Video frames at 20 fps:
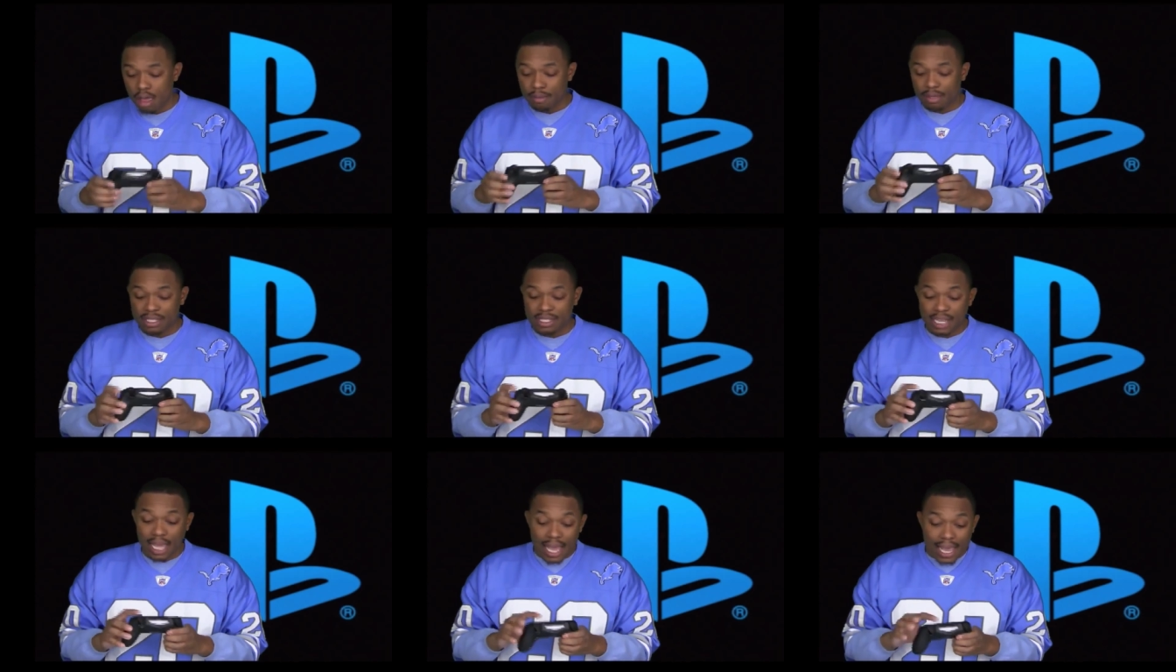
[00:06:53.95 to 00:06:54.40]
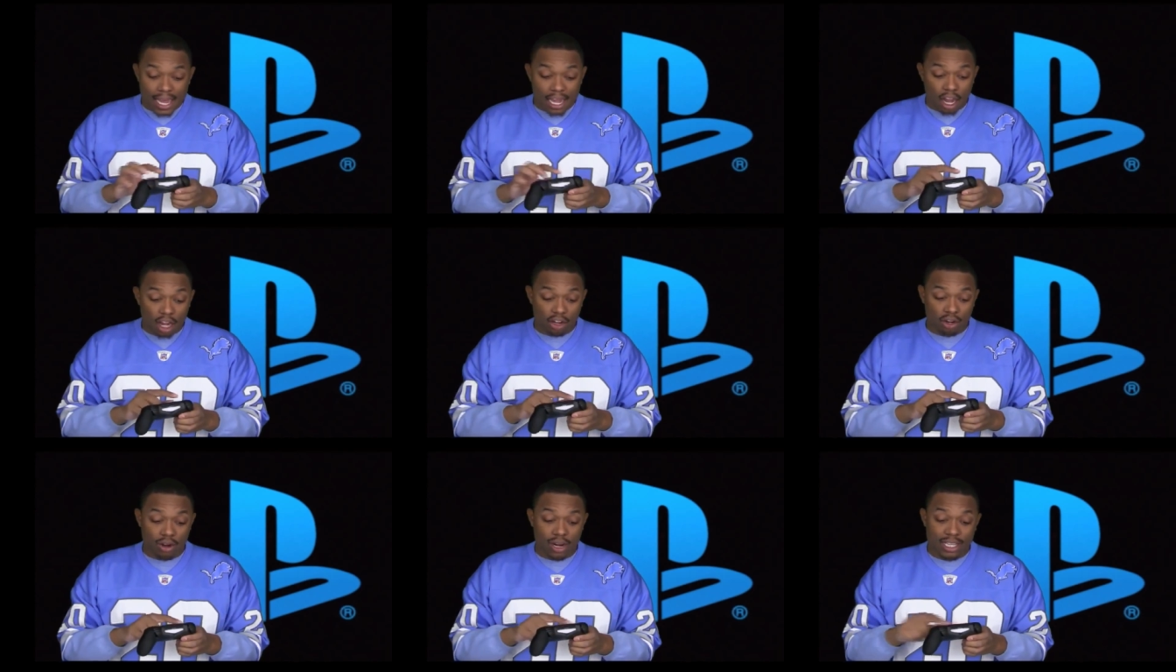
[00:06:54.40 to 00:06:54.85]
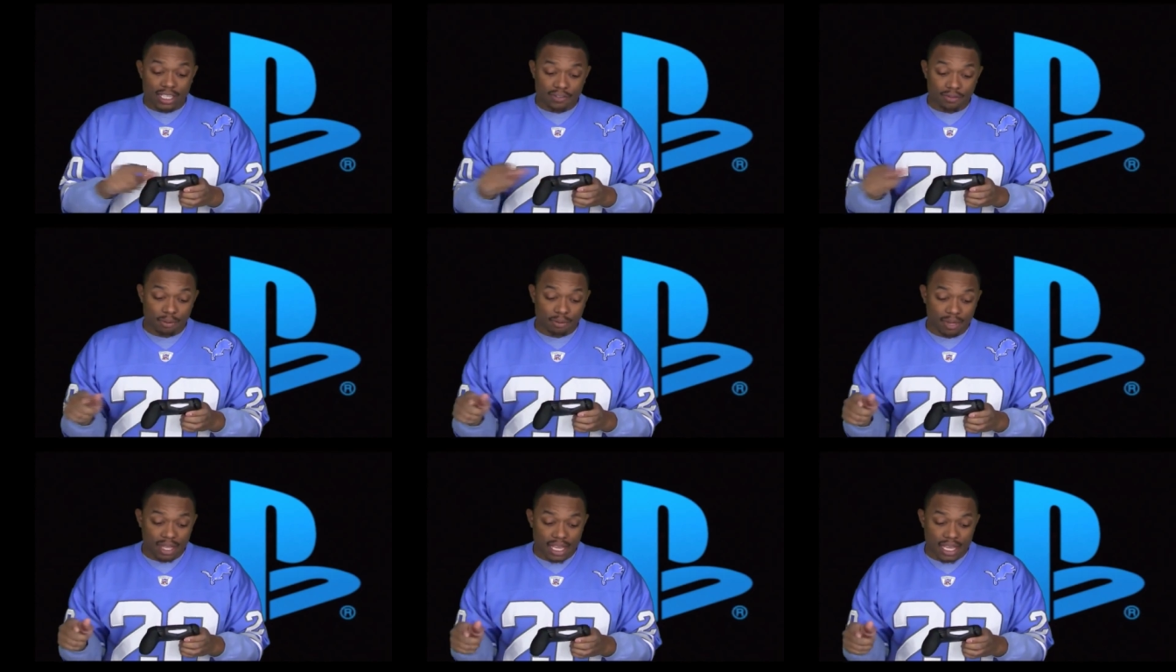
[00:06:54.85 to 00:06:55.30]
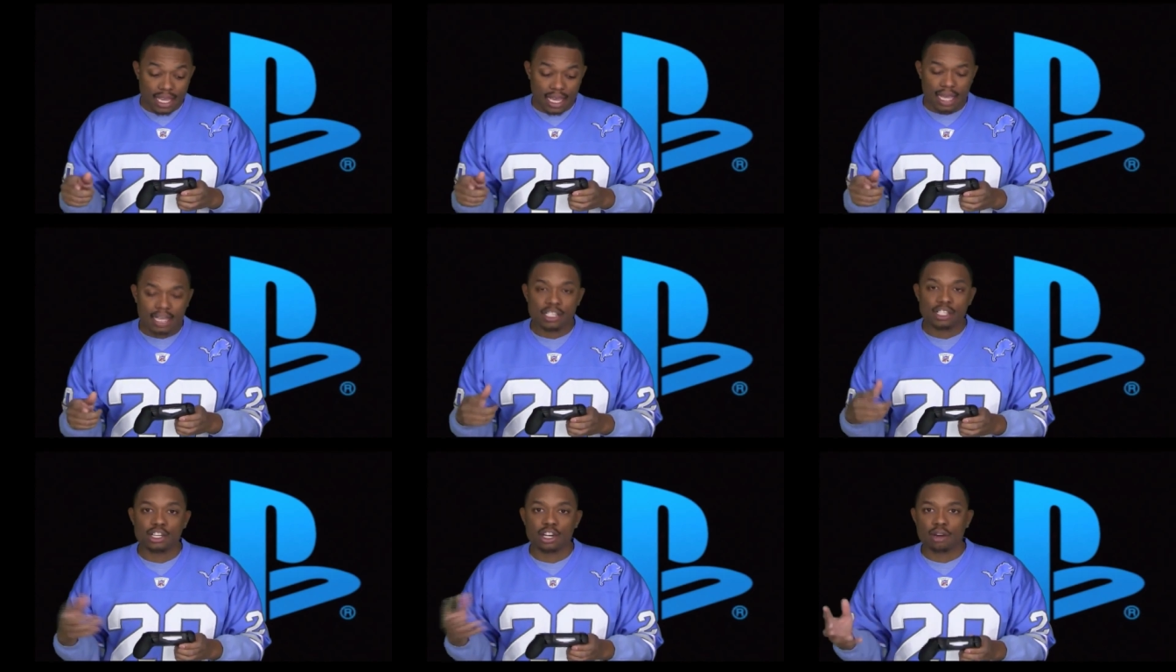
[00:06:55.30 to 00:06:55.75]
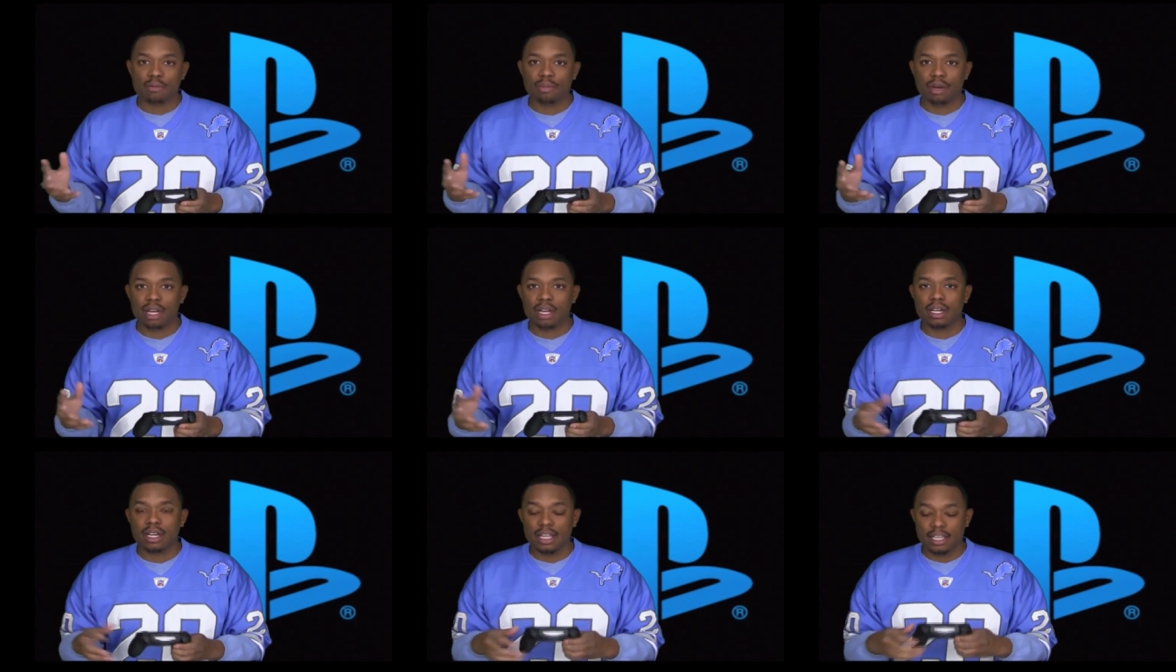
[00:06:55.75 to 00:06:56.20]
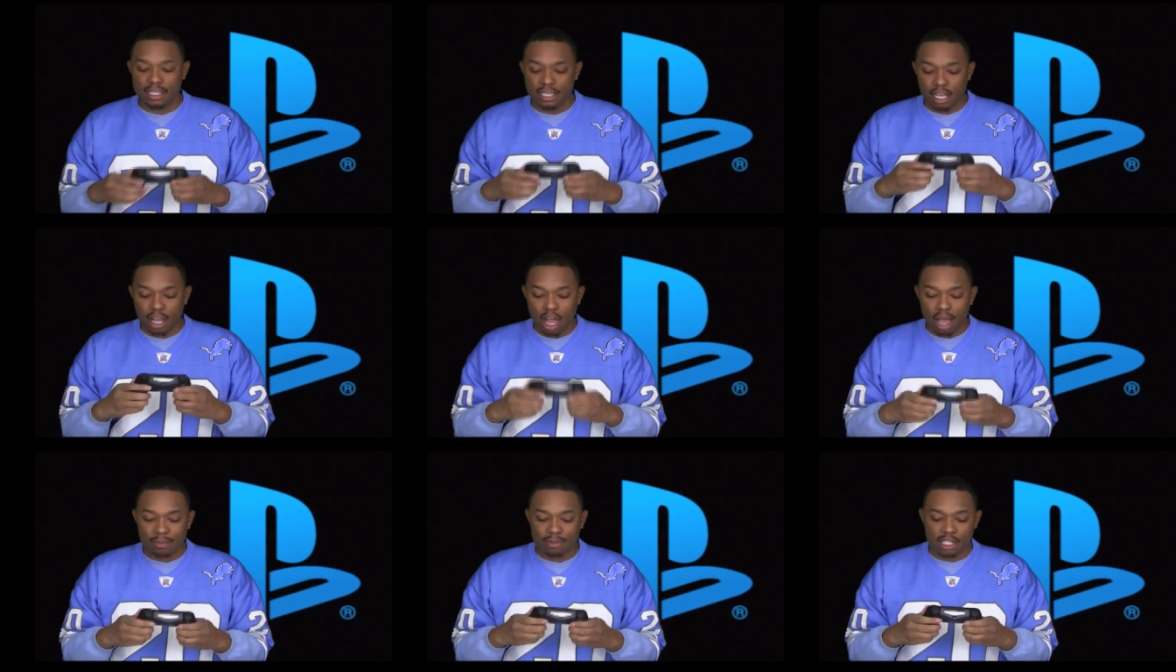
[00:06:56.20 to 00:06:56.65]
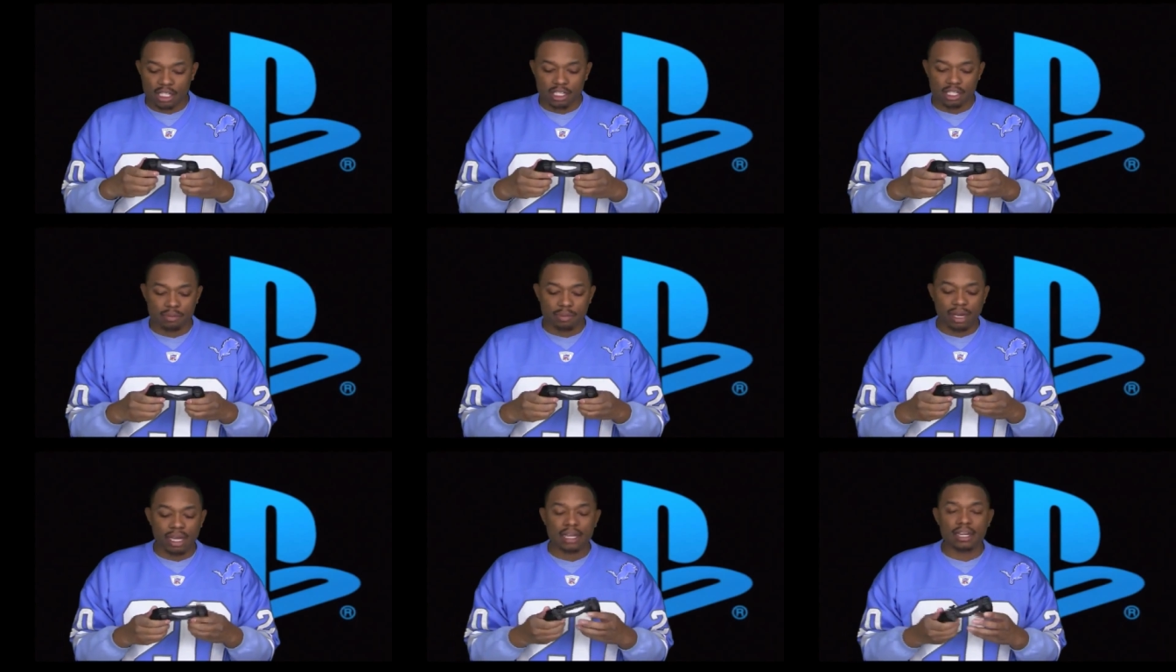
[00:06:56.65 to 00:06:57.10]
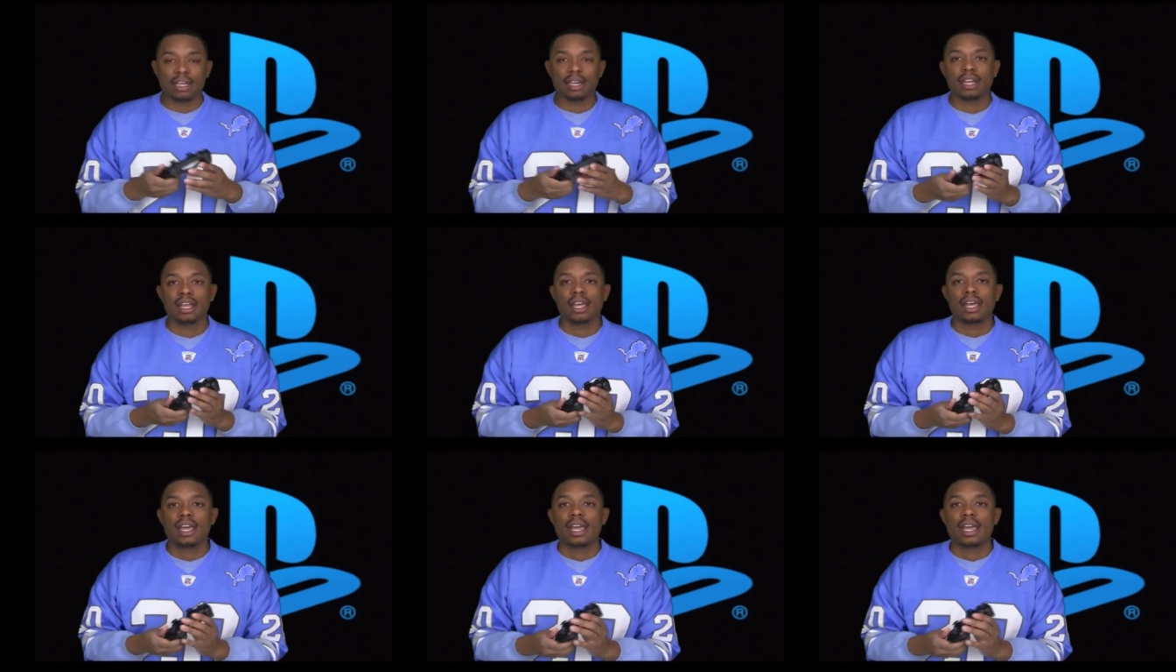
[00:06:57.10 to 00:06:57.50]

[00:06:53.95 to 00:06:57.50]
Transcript: Across from the share button is the options button,